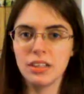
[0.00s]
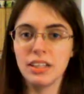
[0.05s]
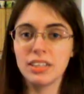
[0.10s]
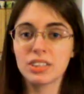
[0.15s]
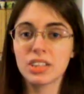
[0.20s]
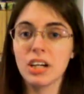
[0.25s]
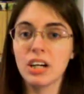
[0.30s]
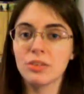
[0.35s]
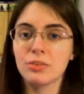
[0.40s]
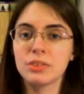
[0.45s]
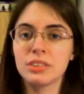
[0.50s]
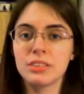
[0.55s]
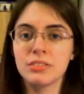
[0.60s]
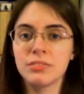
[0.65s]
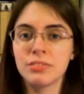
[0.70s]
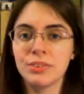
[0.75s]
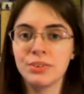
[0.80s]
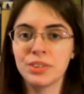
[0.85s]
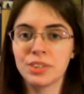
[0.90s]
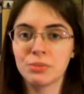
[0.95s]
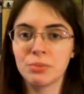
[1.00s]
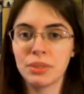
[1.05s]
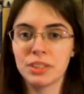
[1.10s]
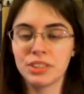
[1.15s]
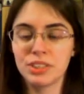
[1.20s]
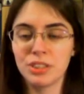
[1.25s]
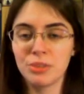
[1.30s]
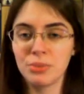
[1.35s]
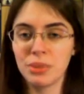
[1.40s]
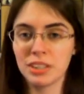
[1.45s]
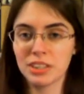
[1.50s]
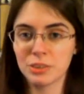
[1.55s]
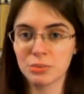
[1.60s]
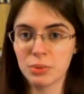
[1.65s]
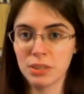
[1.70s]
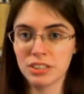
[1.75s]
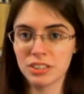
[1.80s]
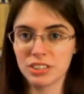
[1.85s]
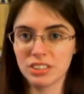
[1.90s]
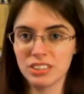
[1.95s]
Hitchcock was influenced by German
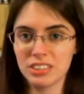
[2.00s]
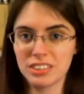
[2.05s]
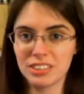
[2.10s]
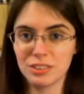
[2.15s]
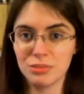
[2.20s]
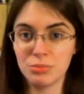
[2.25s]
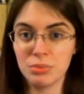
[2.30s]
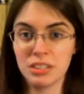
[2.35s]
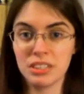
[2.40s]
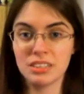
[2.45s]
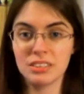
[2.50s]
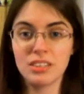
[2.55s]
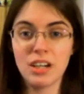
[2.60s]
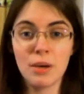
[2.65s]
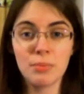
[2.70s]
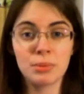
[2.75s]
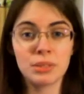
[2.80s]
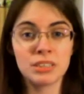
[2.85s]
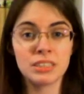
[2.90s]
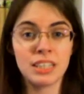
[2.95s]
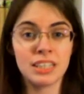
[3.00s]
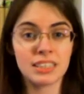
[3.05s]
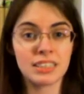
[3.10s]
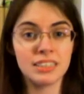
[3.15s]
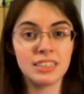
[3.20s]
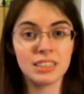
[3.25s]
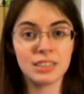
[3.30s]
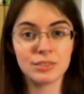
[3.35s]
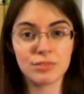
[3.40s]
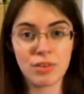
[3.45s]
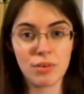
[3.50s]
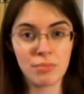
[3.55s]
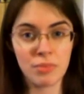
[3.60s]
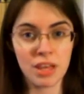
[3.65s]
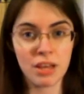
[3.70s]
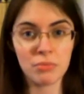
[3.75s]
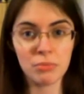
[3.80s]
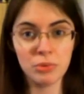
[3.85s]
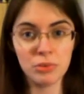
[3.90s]
Expressionism and adopted techniques from that